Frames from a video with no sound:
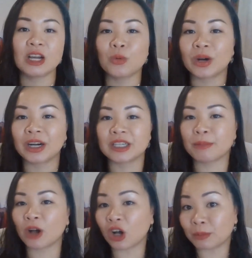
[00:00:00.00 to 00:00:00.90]
whereas
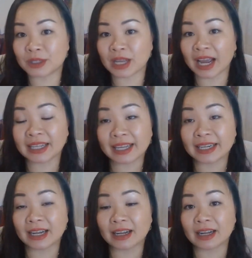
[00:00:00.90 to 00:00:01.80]
pulps
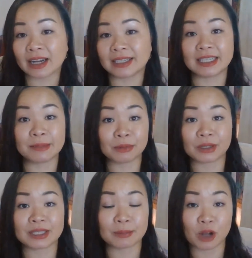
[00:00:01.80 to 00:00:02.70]
highlight a deeper
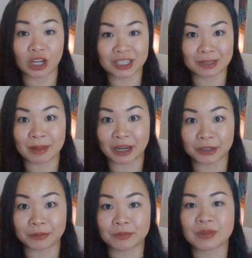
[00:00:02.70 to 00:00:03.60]
subconscious
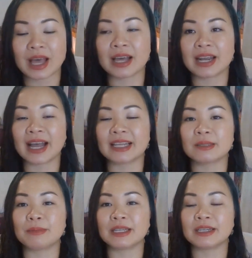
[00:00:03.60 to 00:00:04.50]
pattern that has
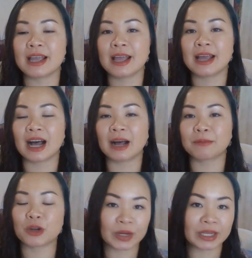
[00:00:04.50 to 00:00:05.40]
been
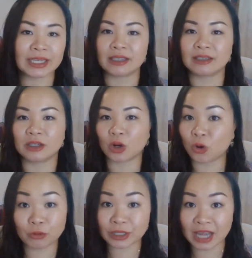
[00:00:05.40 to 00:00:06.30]
created
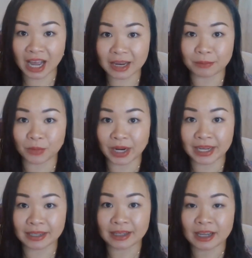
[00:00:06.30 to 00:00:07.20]
over time,
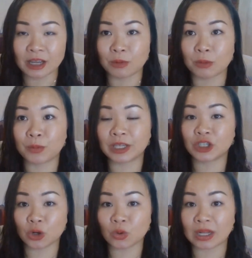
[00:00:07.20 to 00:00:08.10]
right? When we
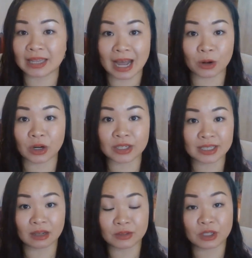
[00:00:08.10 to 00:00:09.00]
don't allow
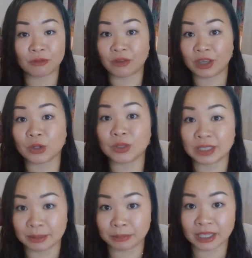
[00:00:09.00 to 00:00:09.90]
ourselves to feel
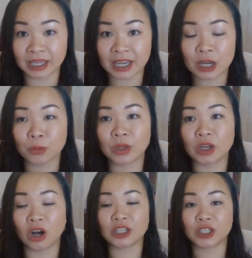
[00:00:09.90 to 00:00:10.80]
deeply, we
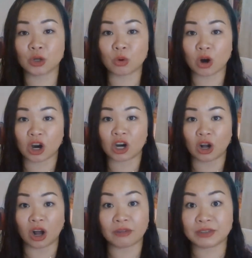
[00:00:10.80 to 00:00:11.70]
also are
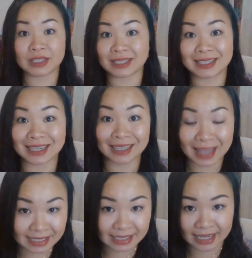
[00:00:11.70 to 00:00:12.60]
often
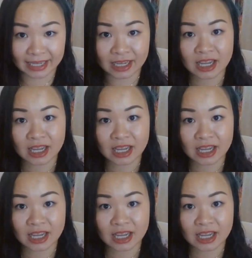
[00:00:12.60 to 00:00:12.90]
neglecting